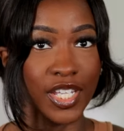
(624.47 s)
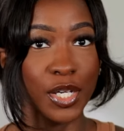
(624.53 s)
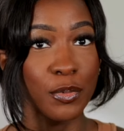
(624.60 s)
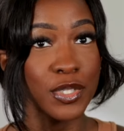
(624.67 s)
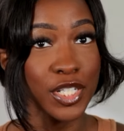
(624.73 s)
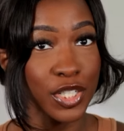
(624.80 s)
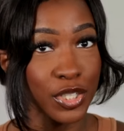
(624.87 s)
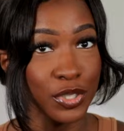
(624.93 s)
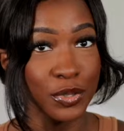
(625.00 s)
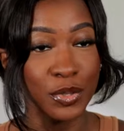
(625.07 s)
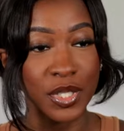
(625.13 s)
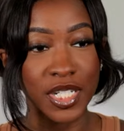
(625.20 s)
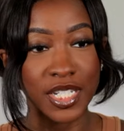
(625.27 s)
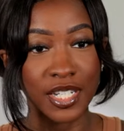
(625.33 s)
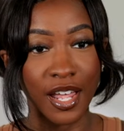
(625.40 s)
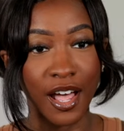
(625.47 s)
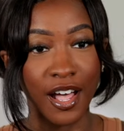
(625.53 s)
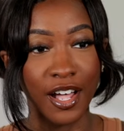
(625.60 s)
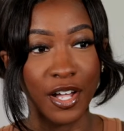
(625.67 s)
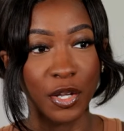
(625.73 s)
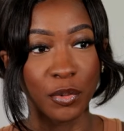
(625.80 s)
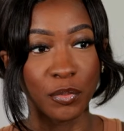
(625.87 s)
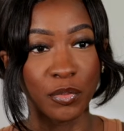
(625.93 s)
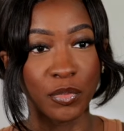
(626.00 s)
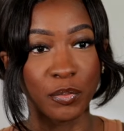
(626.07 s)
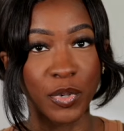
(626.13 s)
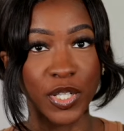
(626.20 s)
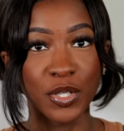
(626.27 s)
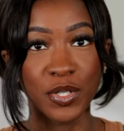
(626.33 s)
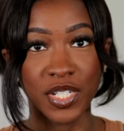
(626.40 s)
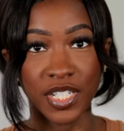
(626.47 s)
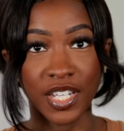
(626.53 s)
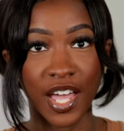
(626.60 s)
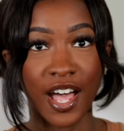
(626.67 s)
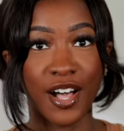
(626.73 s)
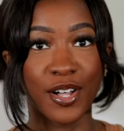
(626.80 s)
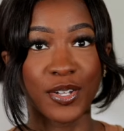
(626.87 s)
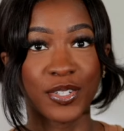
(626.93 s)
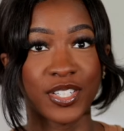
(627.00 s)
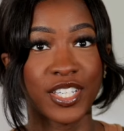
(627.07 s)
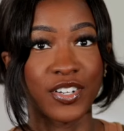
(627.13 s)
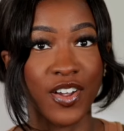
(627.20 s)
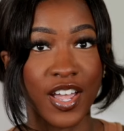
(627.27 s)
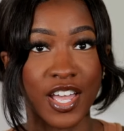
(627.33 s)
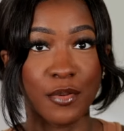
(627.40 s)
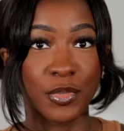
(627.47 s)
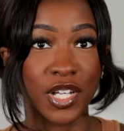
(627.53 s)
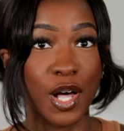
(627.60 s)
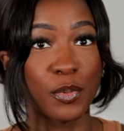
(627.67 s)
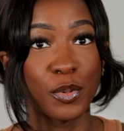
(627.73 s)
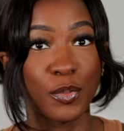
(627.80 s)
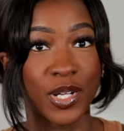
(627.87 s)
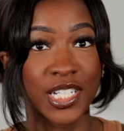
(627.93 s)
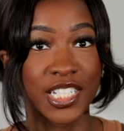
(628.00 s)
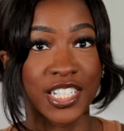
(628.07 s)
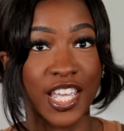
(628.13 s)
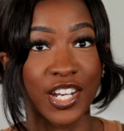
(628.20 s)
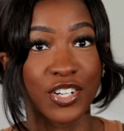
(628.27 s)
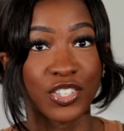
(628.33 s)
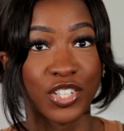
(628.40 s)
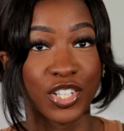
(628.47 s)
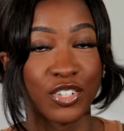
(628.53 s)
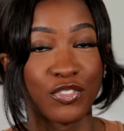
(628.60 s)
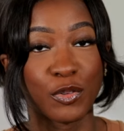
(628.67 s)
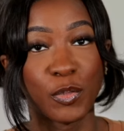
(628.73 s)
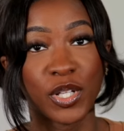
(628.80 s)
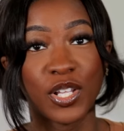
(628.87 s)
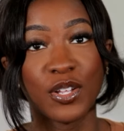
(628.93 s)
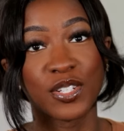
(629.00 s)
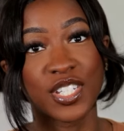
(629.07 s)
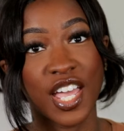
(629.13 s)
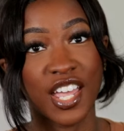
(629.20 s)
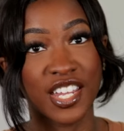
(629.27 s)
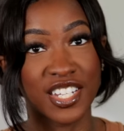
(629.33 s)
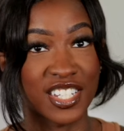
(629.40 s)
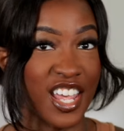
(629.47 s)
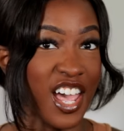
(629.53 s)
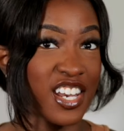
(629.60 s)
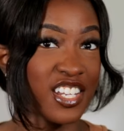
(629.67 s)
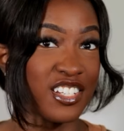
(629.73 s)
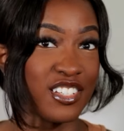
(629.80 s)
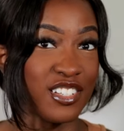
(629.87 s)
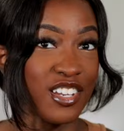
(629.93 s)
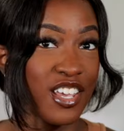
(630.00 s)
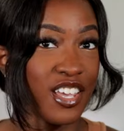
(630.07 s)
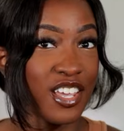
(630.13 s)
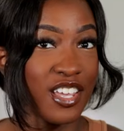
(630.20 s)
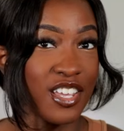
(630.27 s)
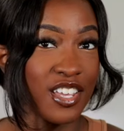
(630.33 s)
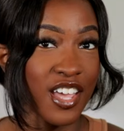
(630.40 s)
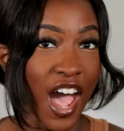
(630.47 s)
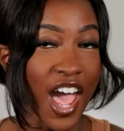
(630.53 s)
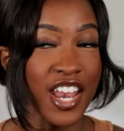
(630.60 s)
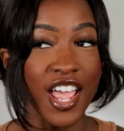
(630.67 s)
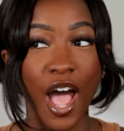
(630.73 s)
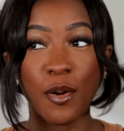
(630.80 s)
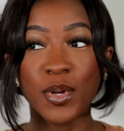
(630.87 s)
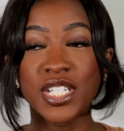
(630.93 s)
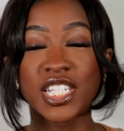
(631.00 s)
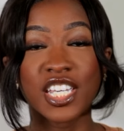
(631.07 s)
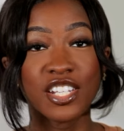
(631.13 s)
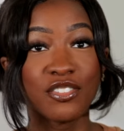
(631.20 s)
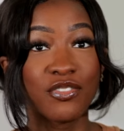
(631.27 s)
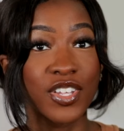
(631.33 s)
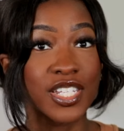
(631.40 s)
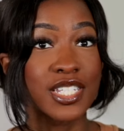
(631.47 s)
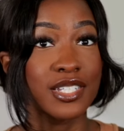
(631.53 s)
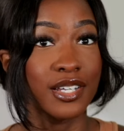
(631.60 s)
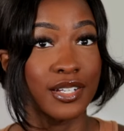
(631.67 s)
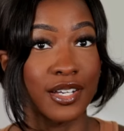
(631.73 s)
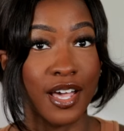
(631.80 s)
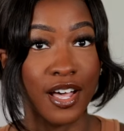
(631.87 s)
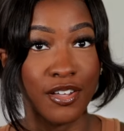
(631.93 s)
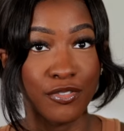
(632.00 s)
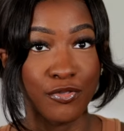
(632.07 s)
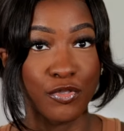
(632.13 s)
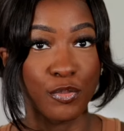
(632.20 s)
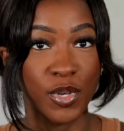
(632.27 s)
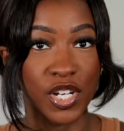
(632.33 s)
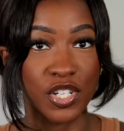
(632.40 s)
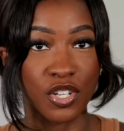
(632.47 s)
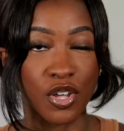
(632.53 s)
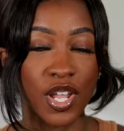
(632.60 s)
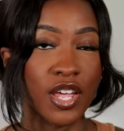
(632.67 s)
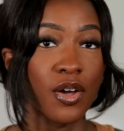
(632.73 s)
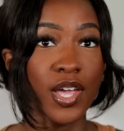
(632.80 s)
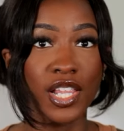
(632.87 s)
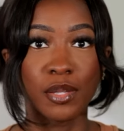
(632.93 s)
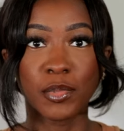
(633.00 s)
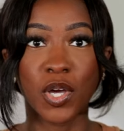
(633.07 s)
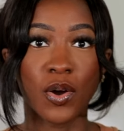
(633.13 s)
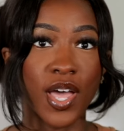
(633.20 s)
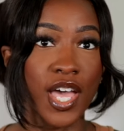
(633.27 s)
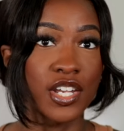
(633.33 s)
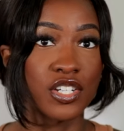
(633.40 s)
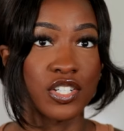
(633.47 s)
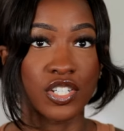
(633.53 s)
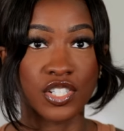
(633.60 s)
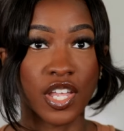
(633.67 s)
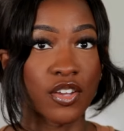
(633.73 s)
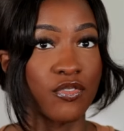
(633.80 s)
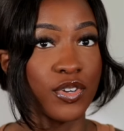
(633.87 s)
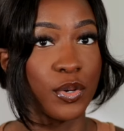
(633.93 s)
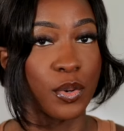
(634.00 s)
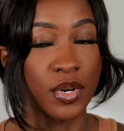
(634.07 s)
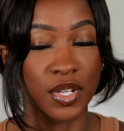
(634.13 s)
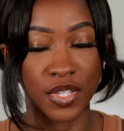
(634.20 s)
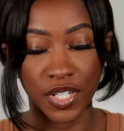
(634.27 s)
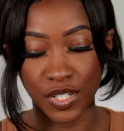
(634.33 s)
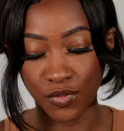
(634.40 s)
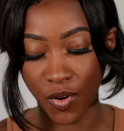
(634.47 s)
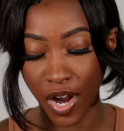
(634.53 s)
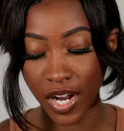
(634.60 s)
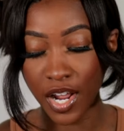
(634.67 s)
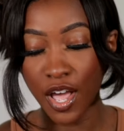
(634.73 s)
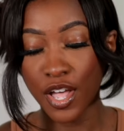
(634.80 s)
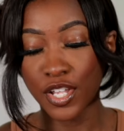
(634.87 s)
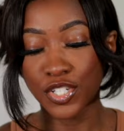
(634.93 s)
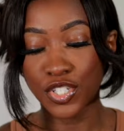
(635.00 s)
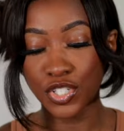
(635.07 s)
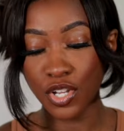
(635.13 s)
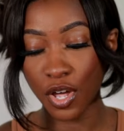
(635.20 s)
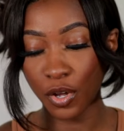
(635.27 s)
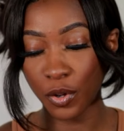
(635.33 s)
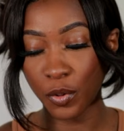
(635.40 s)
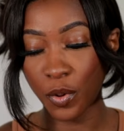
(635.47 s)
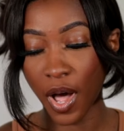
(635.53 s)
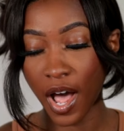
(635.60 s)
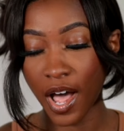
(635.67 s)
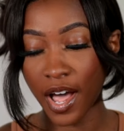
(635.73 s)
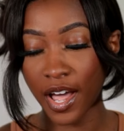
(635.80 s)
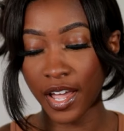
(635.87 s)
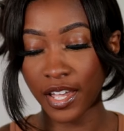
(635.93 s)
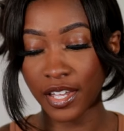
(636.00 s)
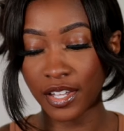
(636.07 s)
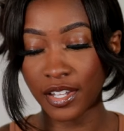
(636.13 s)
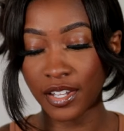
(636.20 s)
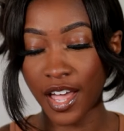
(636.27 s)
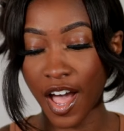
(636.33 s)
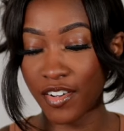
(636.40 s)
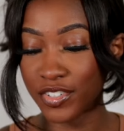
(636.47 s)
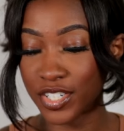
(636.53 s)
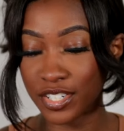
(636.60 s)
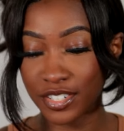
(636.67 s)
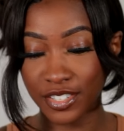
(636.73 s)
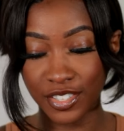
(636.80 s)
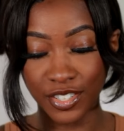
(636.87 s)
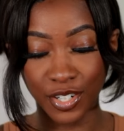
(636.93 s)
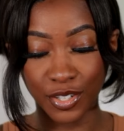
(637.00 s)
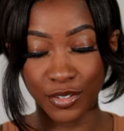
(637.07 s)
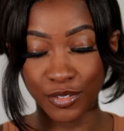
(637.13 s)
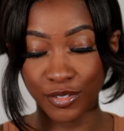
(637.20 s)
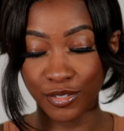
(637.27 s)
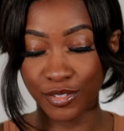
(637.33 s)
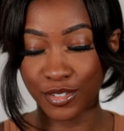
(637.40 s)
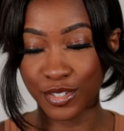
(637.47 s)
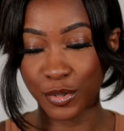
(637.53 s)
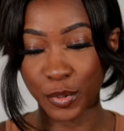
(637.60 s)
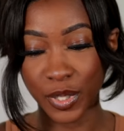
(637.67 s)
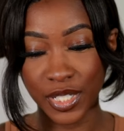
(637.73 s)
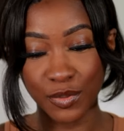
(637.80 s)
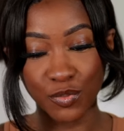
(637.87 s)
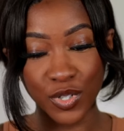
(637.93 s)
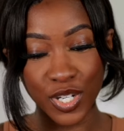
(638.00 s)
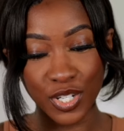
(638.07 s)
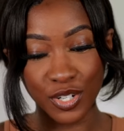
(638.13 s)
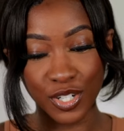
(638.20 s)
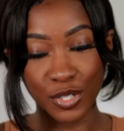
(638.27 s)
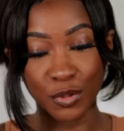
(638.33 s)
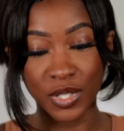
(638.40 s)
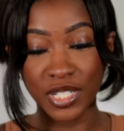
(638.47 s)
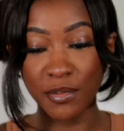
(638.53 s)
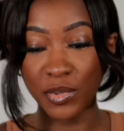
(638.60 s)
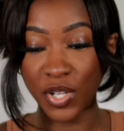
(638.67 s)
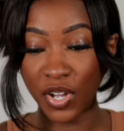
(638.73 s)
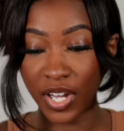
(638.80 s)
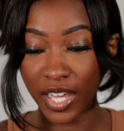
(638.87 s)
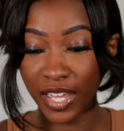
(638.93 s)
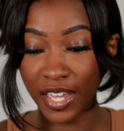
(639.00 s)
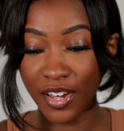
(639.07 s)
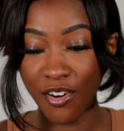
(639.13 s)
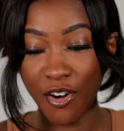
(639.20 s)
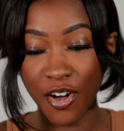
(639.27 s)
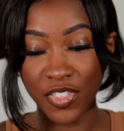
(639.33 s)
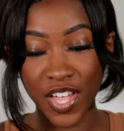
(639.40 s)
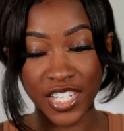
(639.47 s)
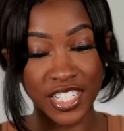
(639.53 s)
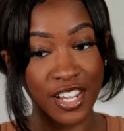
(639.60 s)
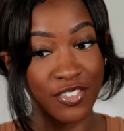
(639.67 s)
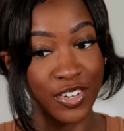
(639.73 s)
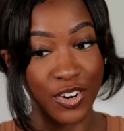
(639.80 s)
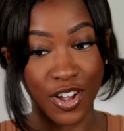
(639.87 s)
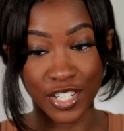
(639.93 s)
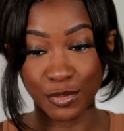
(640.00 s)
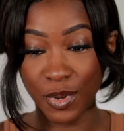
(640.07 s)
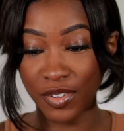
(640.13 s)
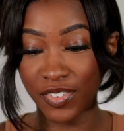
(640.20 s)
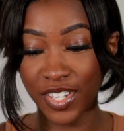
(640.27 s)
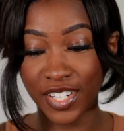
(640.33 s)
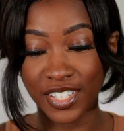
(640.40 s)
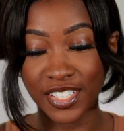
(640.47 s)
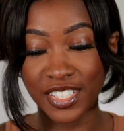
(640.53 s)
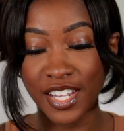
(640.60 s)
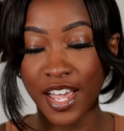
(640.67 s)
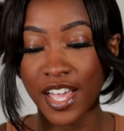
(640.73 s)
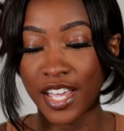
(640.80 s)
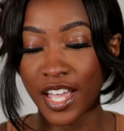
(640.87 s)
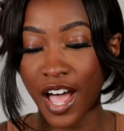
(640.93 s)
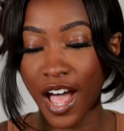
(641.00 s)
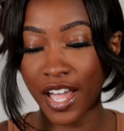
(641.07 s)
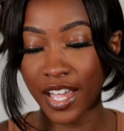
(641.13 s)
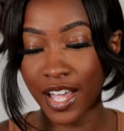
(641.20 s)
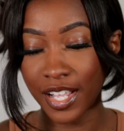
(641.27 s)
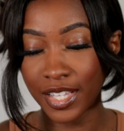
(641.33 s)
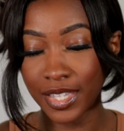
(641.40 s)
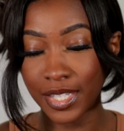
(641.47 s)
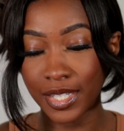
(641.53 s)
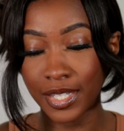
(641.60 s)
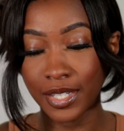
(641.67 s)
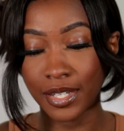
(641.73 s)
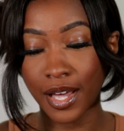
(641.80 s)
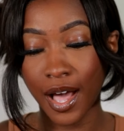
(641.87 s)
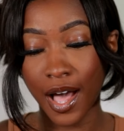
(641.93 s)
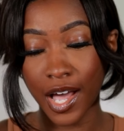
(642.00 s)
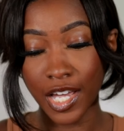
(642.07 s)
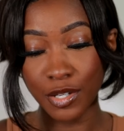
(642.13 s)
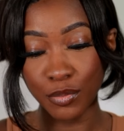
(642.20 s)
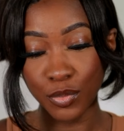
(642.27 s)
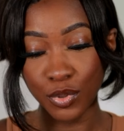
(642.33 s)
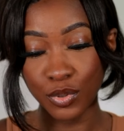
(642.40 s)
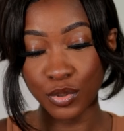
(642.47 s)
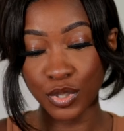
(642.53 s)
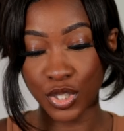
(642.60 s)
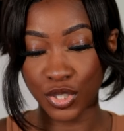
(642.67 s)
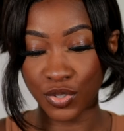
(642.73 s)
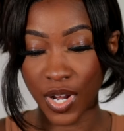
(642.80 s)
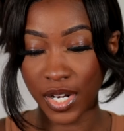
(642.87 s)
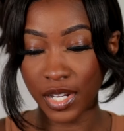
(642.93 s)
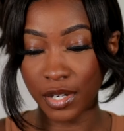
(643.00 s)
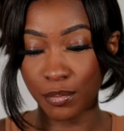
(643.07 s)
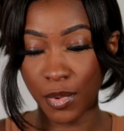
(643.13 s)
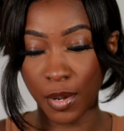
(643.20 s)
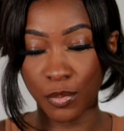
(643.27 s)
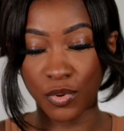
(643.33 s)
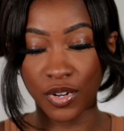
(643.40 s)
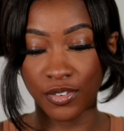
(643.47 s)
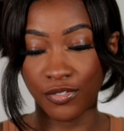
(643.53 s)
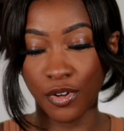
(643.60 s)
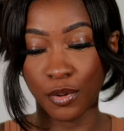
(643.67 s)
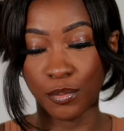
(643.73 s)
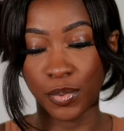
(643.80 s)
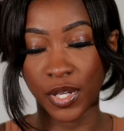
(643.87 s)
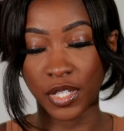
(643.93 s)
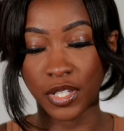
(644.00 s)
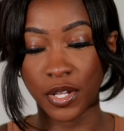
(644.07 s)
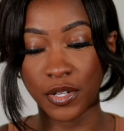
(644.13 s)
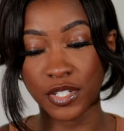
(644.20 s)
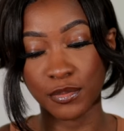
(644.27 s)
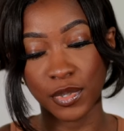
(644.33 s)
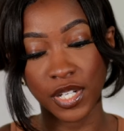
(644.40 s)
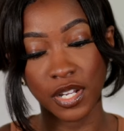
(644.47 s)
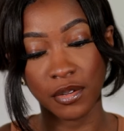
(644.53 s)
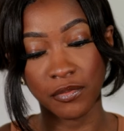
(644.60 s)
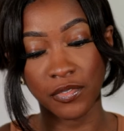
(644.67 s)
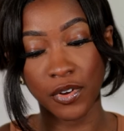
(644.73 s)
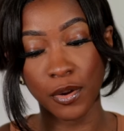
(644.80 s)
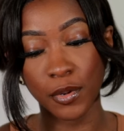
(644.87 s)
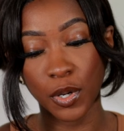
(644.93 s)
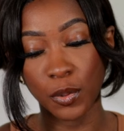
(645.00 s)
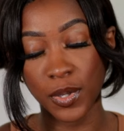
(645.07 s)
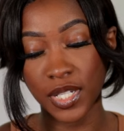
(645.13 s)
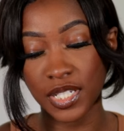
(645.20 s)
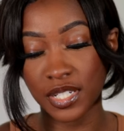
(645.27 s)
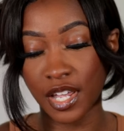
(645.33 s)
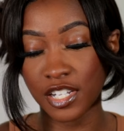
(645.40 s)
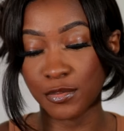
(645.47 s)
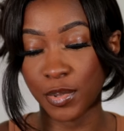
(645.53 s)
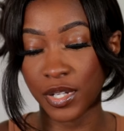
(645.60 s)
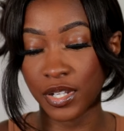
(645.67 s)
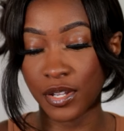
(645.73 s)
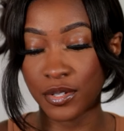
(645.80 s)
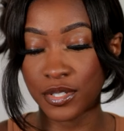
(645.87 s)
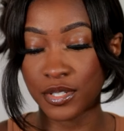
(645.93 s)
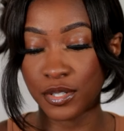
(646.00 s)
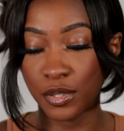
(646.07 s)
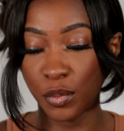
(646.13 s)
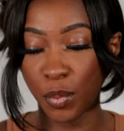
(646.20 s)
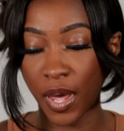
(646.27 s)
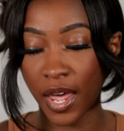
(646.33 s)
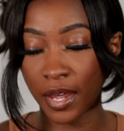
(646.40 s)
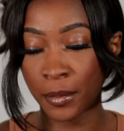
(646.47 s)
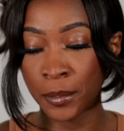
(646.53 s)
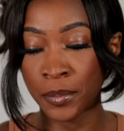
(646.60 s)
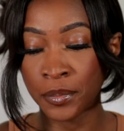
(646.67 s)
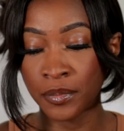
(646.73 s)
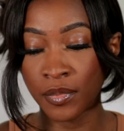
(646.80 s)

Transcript: It was cute, um, but you see how here I am a couple months later looking for pillows, and I didn't, I, I wasn't convinced enough for me to just go like, okay, let me go ahead and just like reorder these, right? So I, after, you know, doing some research, doing some looking, all that stuff, and crossing my fingers, I got the High Moon shredded memory foam pillows, medium firm, queen size pillows, two pack,